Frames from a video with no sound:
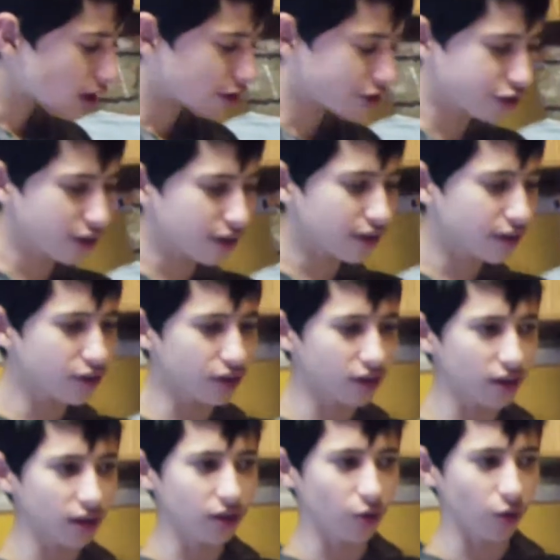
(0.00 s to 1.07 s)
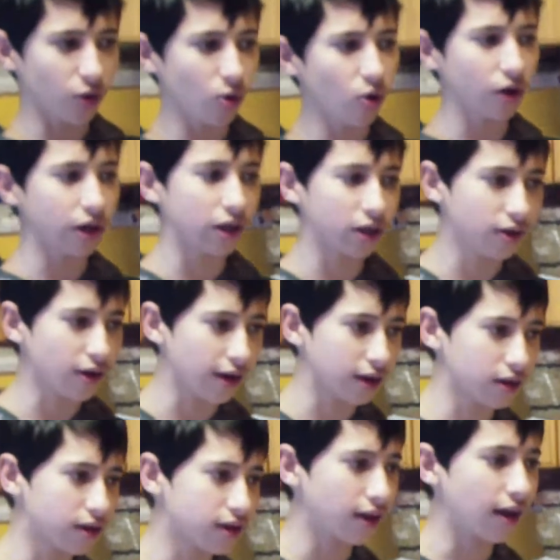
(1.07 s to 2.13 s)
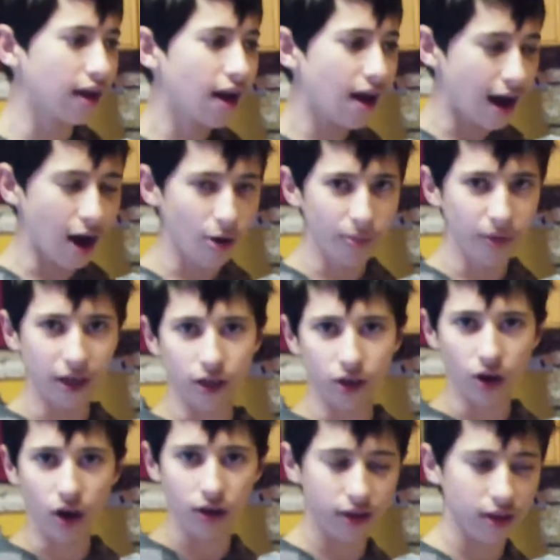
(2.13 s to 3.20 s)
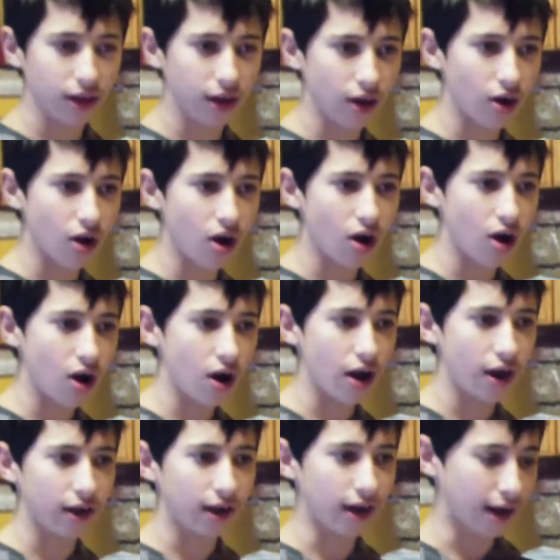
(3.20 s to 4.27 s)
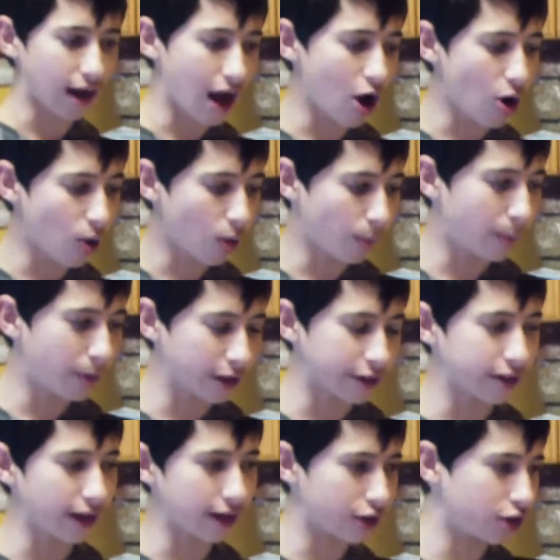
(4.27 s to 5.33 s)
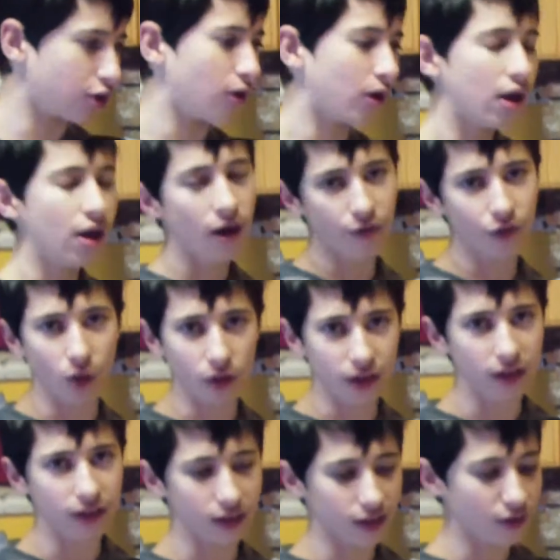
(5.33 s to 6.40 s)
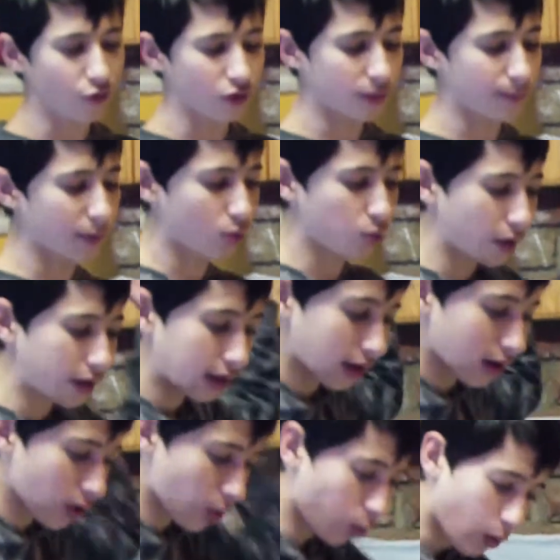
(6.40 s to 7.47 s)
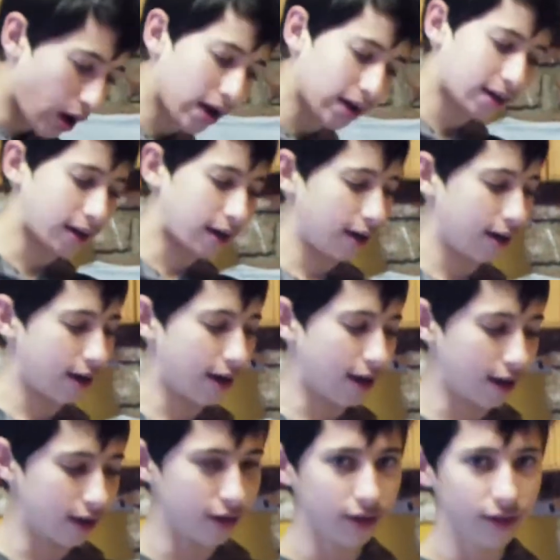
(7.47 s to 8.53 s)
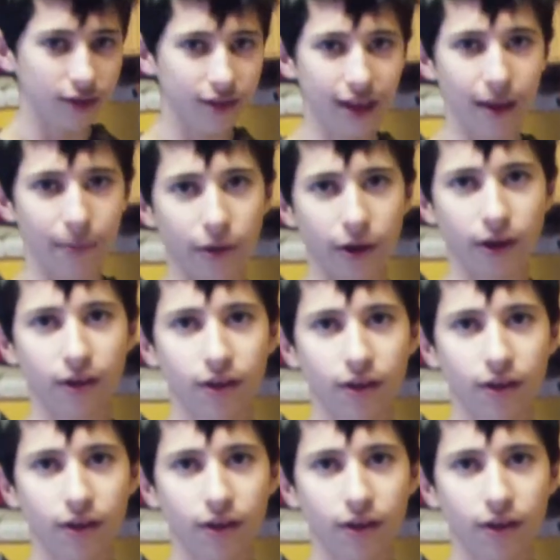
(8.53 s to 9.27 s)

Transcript: just to see the recording so I can see how many knocks there are and like how pitch like you know of course there's a difference between whacking and tapping